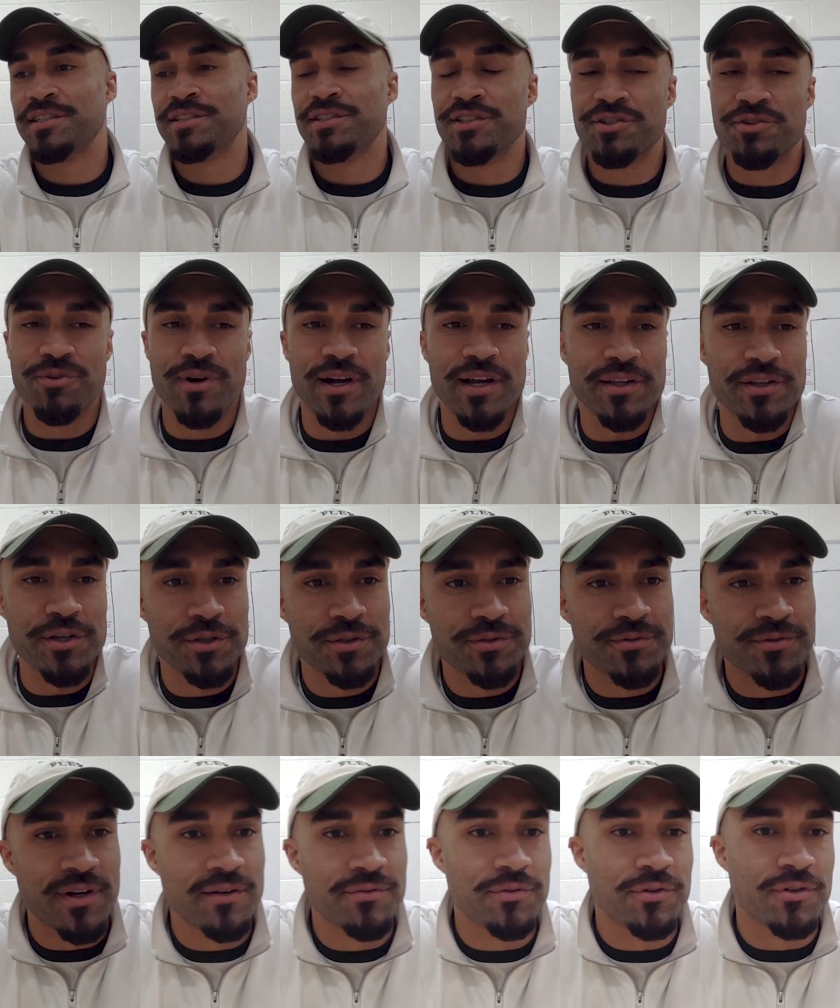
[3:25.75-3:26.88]
was actually just great
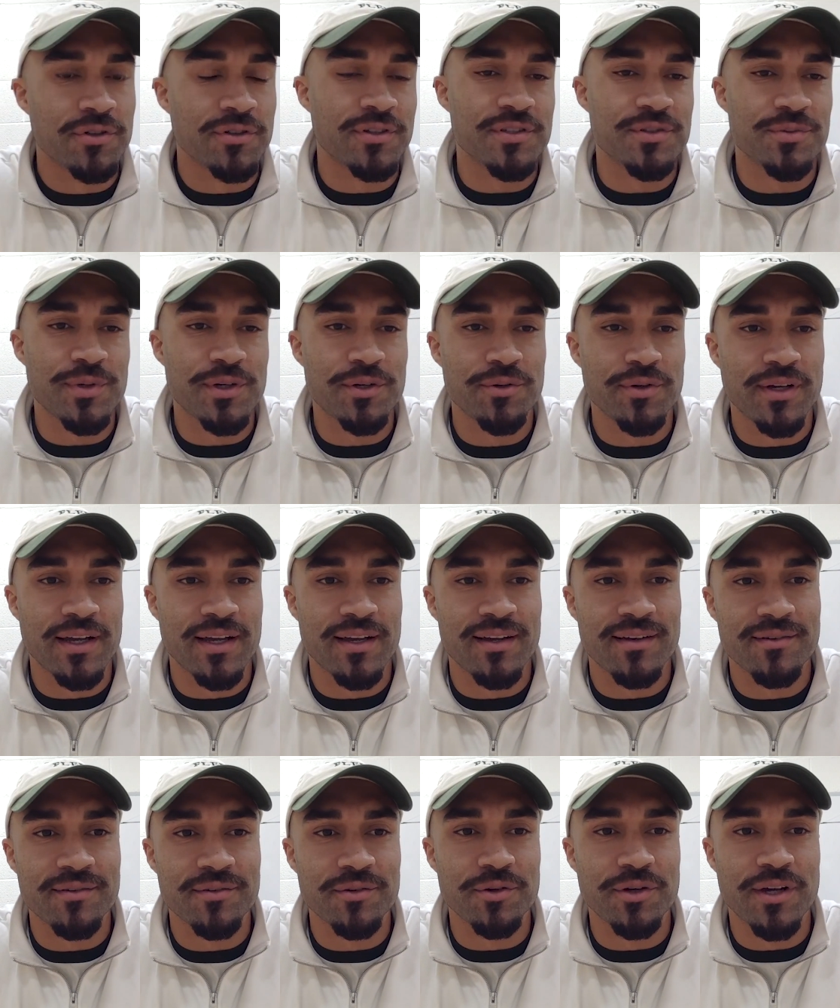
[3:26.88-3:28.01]
news for everyone because we all
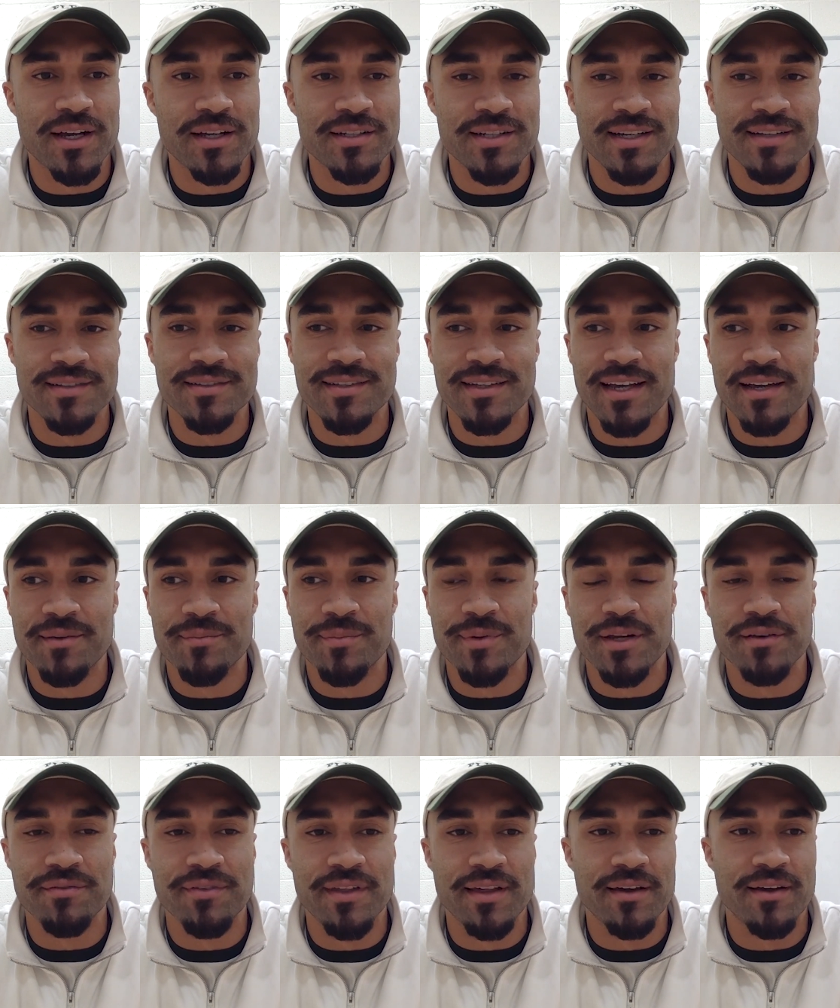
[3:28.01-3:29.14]
get a chance to get a
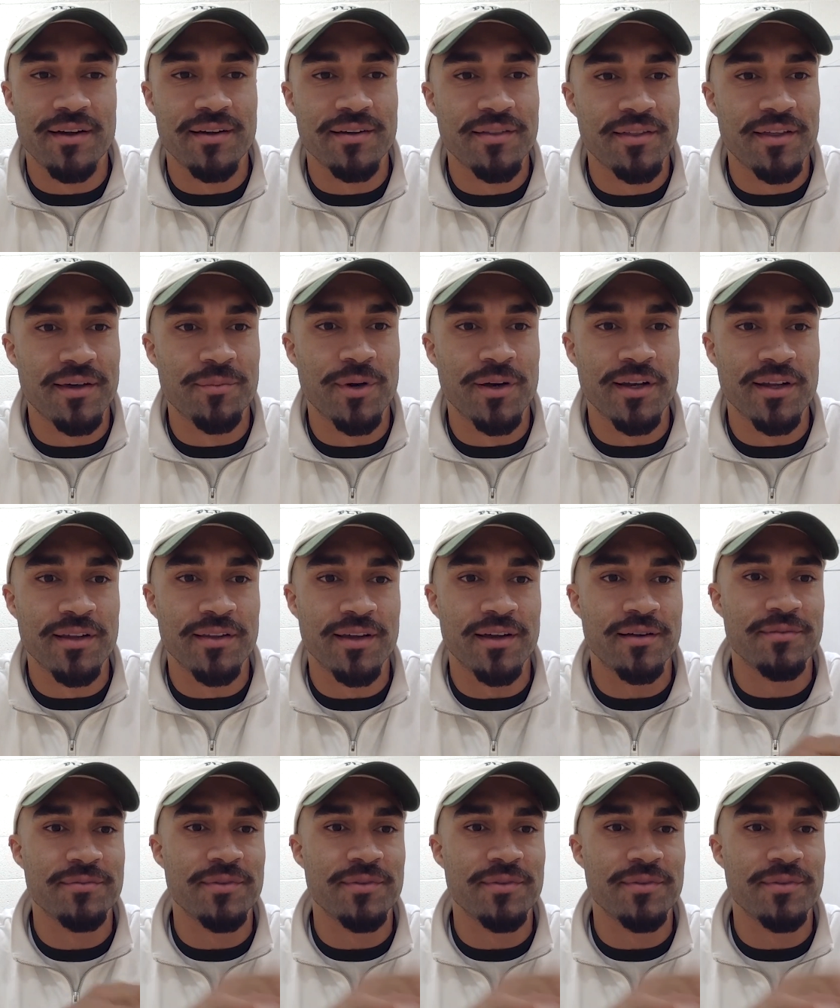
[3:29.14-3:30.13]
bit of their money